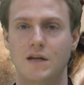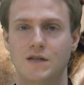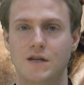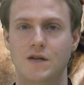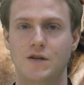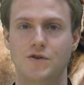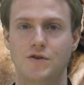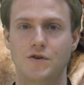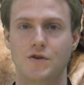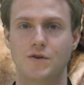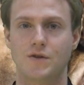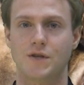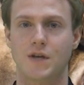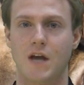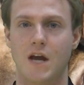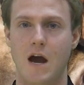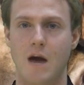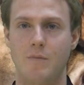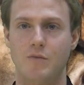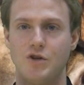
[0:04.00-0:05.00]
like to introduce the
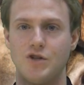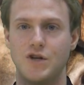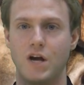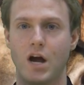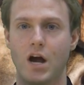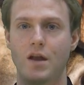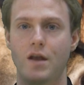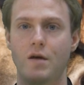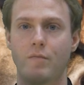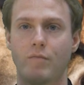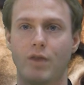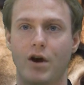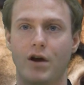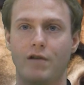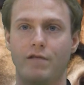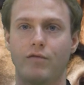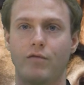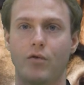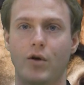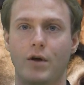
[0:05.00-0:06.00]
Copper John
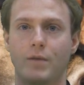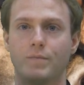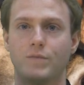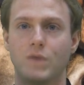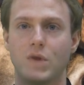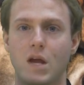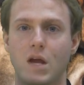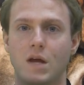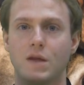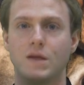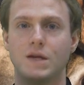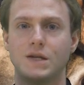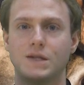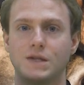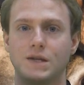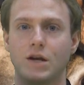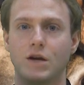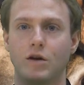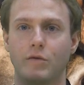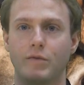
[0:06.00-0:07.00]
Mark IV.
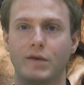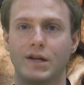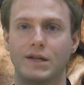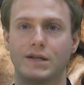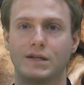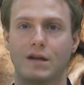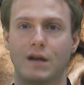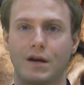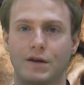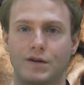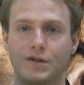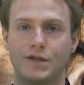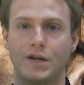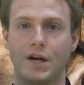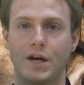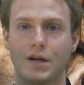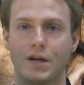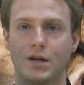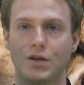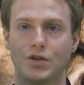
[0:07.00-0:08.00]
This single pin slider
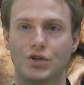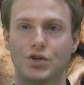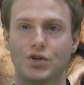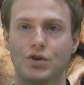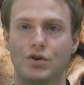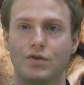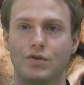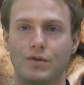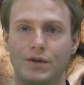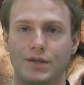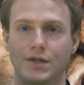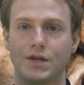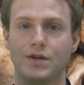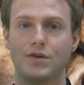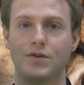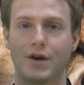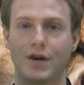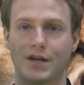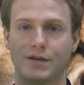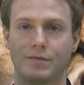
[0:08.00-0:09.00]
sight is sure to
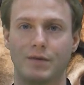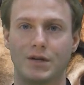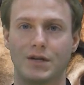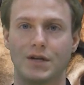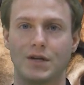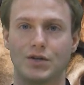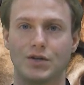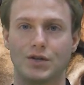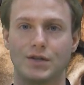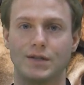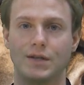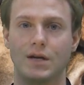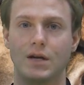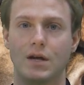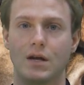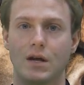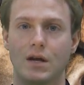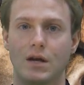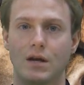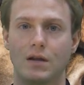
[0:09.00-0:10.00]
exceed your expectations.
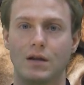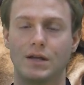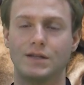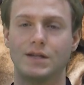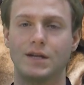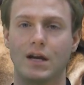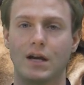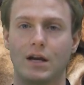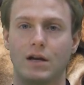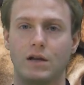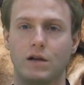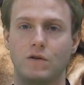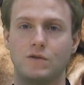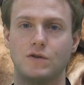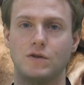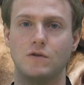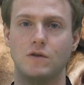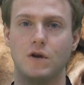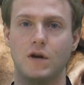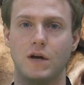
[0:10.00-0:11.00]
Let's take a
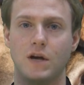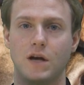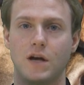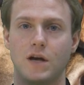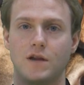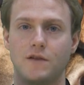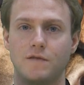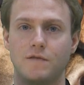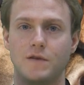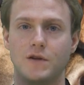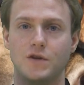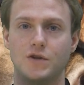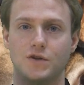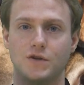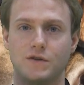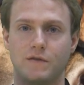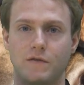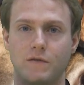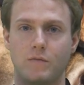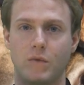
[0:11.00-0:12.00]
closer look at the
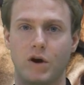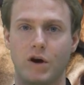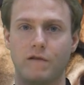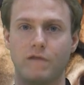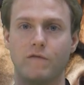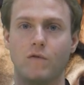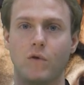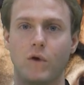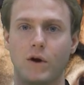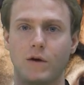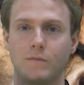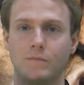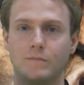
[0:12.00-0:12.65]
features of the Mark IV.